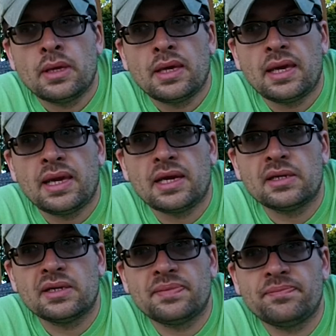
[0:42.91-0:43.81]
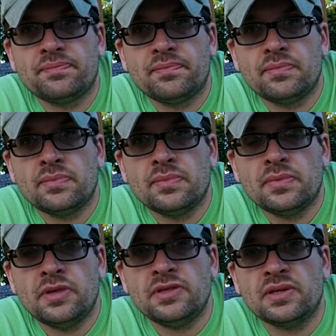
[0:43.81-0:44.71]
And um,
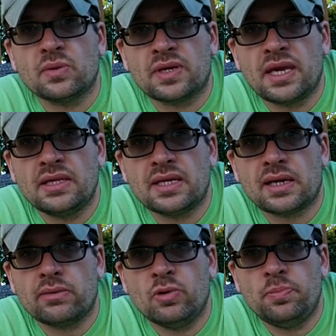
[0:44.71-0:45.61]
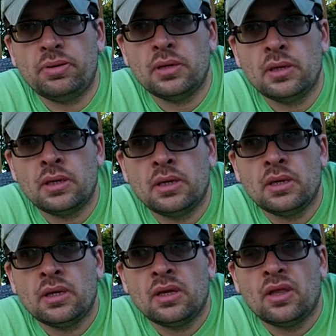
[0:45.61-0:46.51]
he did okay in that group.
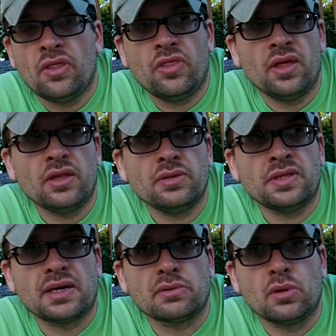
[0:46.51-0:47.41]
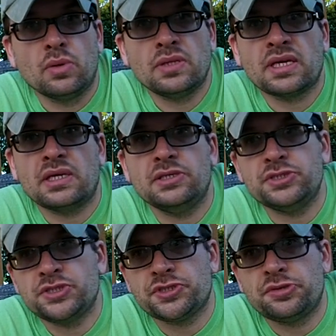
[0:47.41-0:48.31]
Then down the road, he got
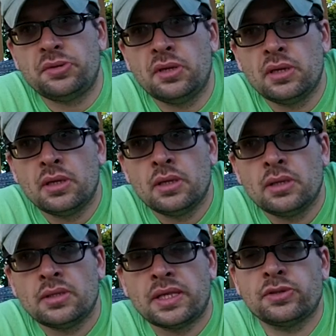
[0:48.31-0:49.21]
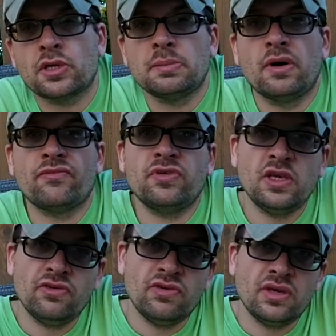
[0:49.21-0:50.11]
injured. They took him off
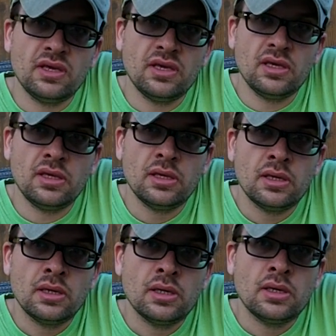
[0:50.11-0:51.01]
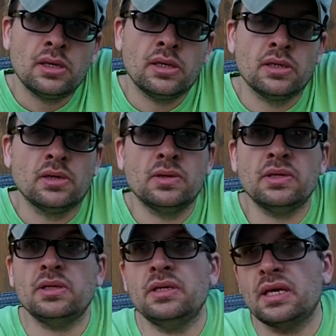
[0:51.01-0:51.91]
TV. You know, he,
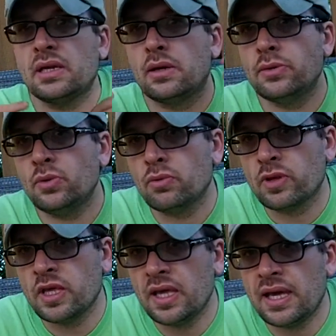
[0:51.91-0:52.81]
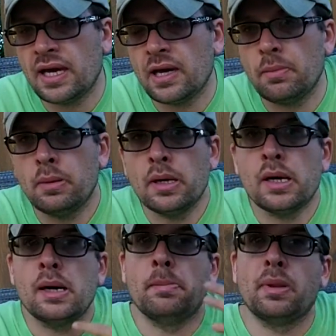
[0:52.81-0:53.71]
he had to do rehab,
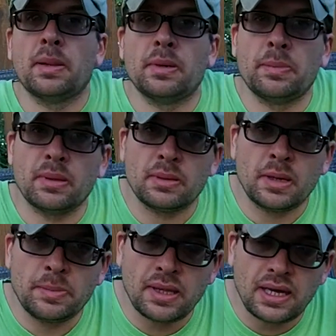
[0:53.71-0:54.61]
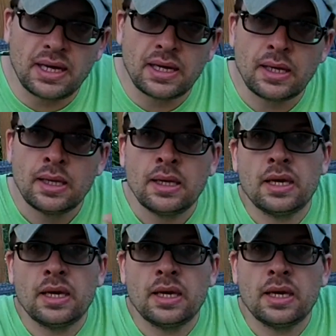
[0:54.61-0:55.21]
blah, blah, blah, blah, blah.